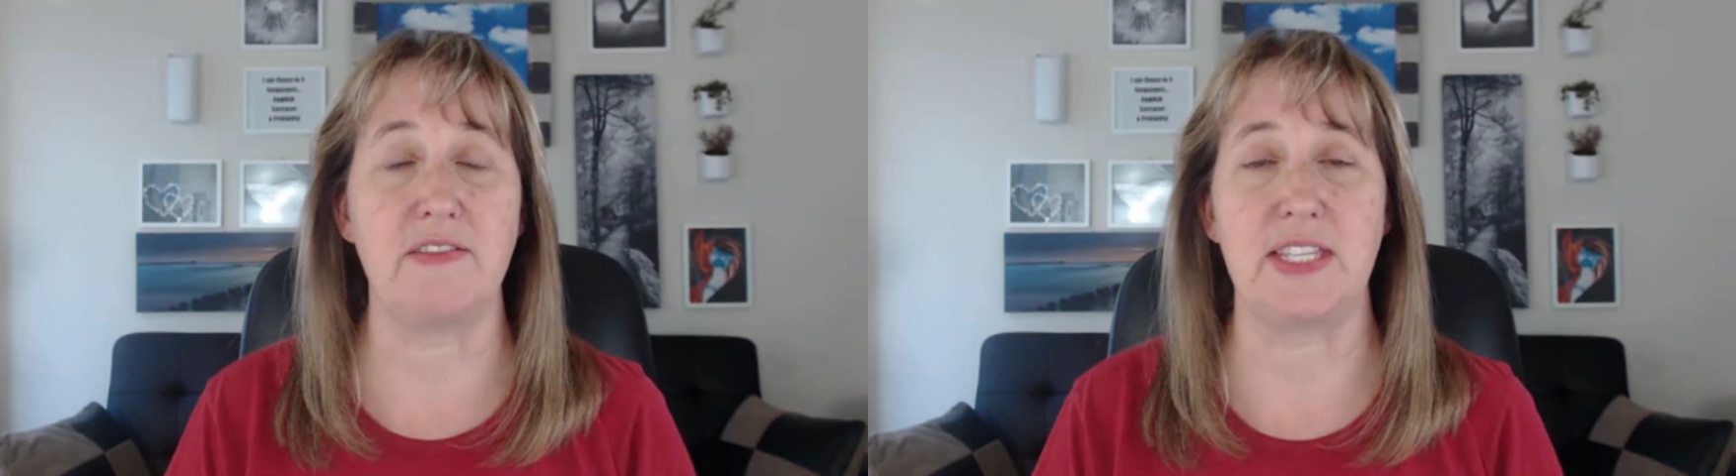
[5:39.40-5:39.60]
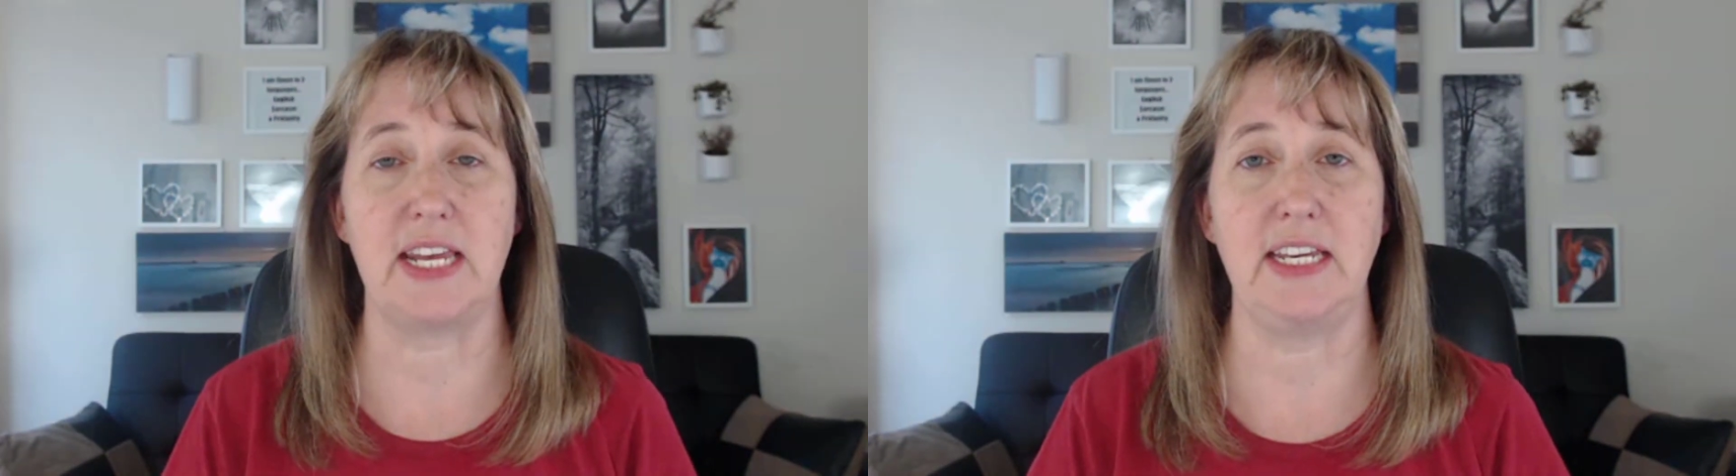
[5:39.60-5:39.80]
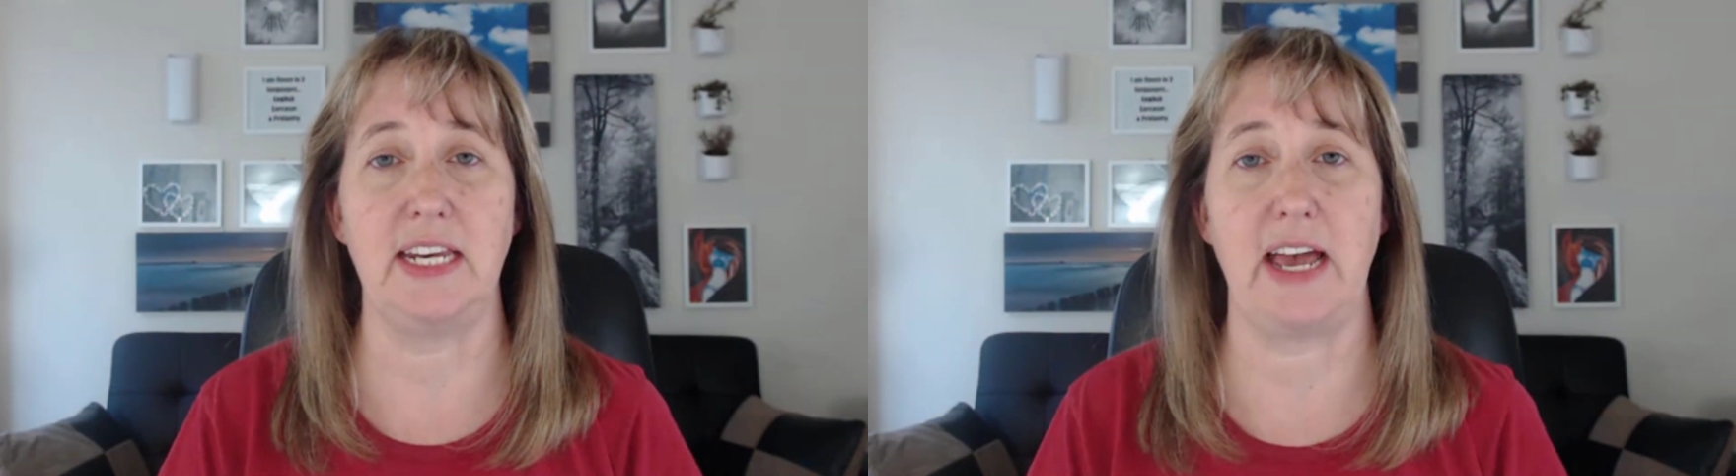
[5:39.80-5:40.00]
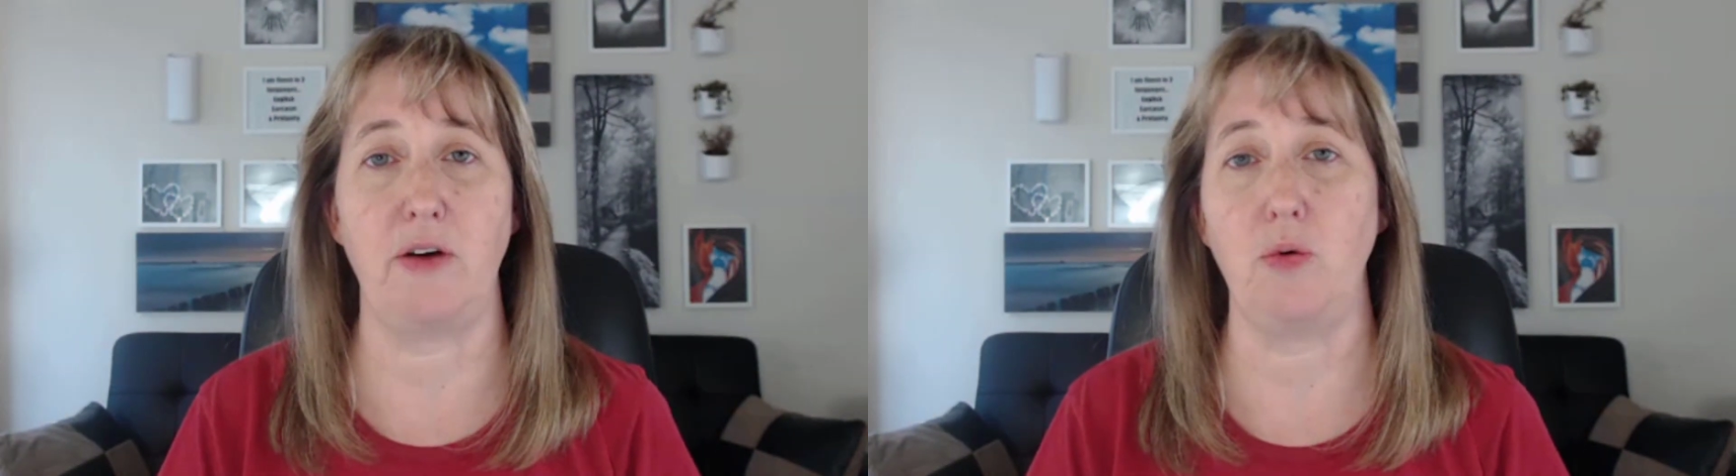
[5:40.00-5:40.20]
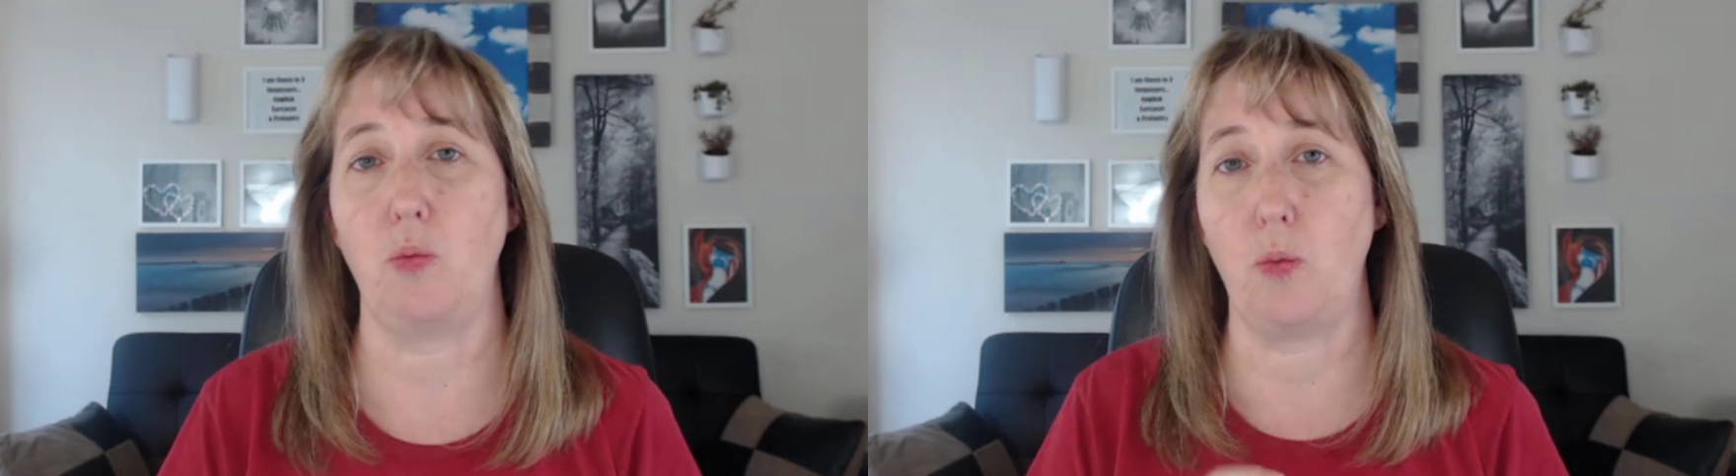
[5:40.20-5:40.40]
of sending
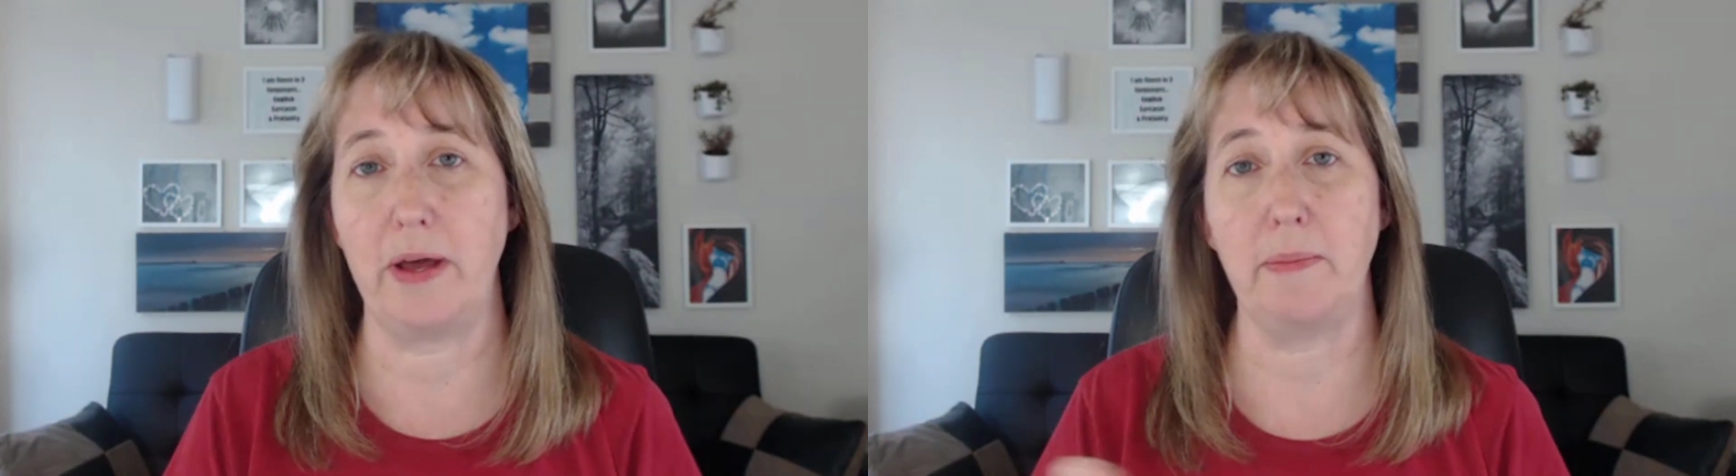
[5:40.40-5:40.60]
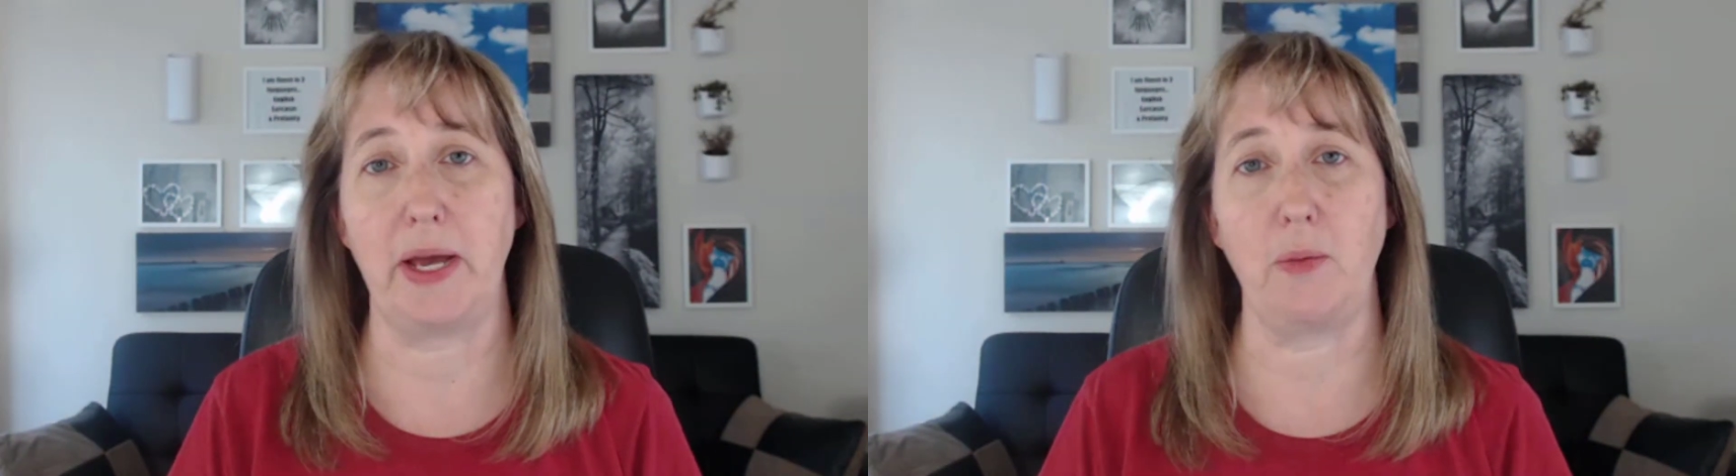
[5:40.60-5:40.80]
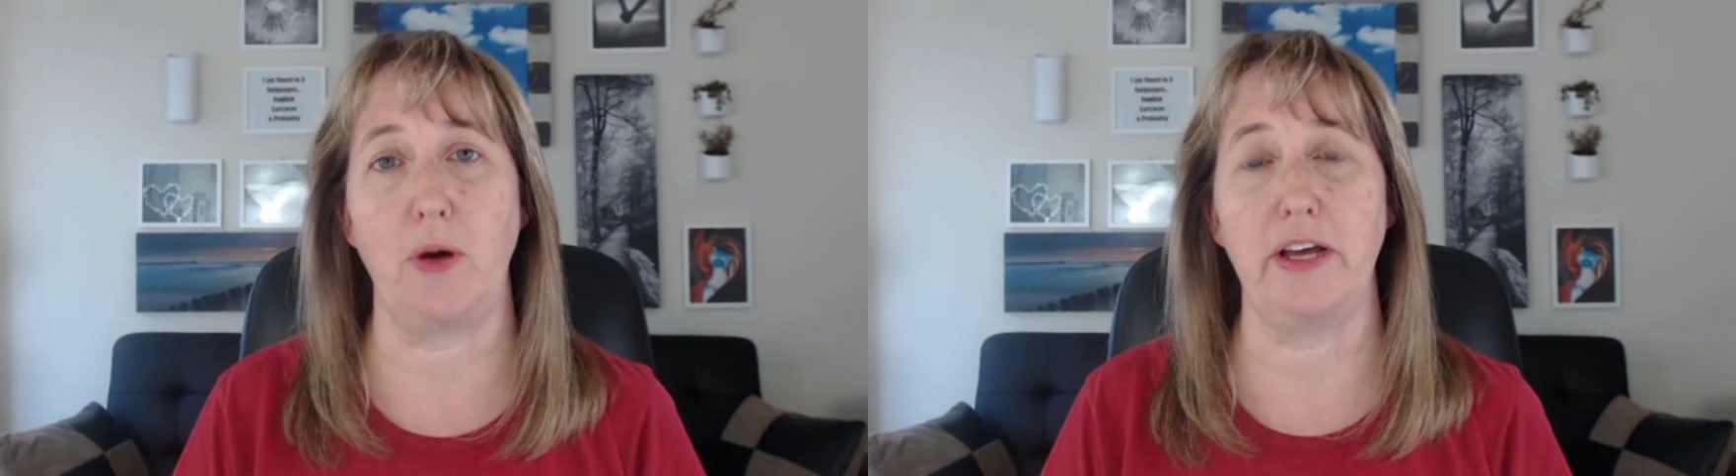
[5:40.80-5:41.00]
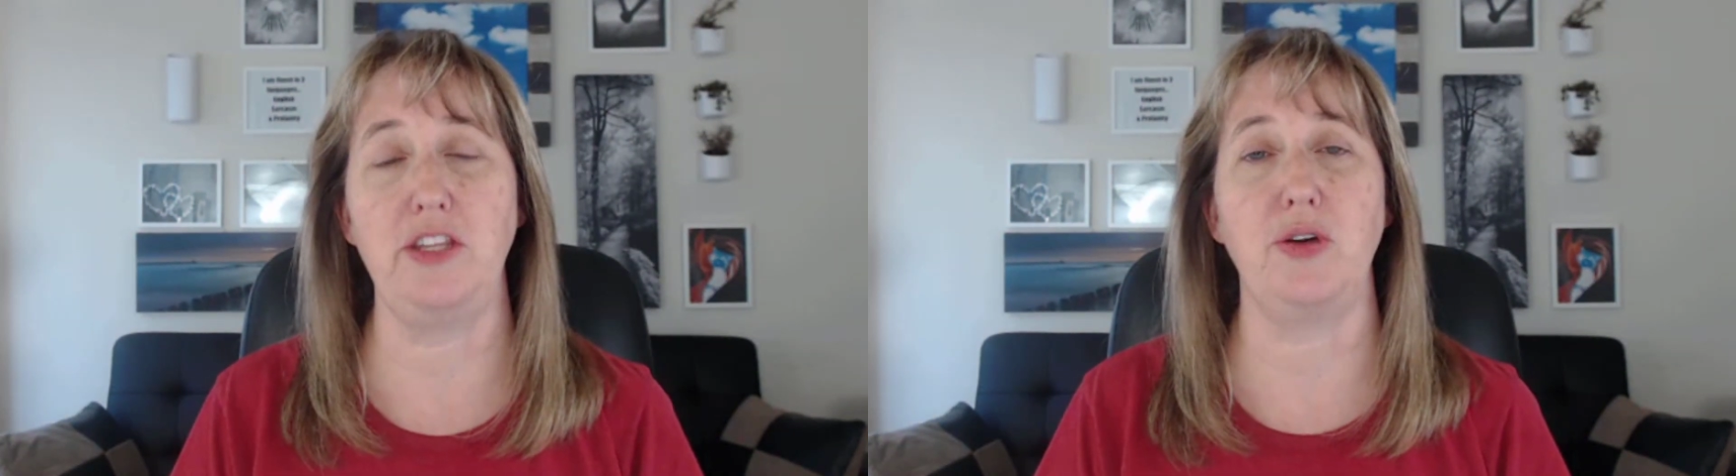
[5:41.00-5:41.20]
out one by one,